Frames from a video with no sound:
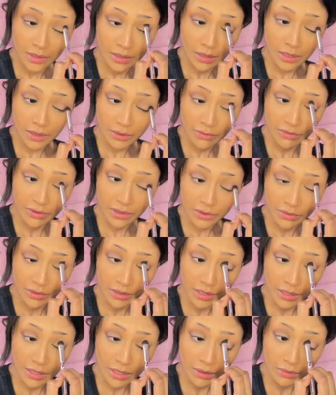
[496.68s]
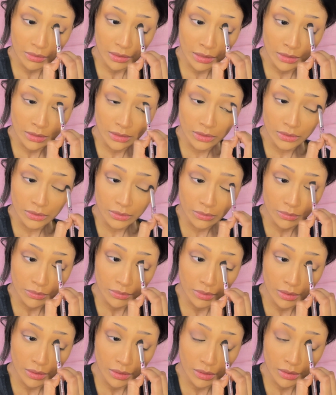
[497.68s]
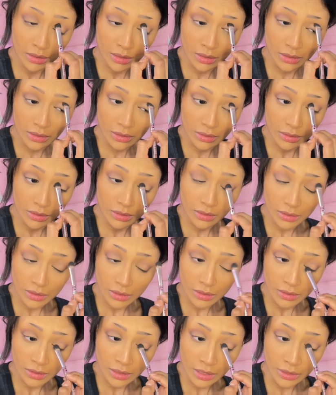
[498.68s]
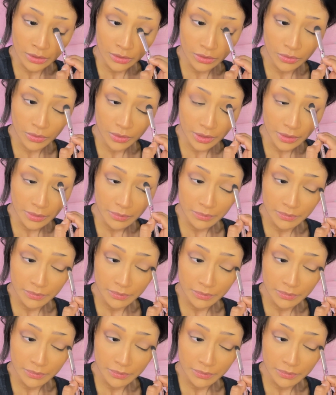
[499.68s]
kind of feathering it out into the inner corner.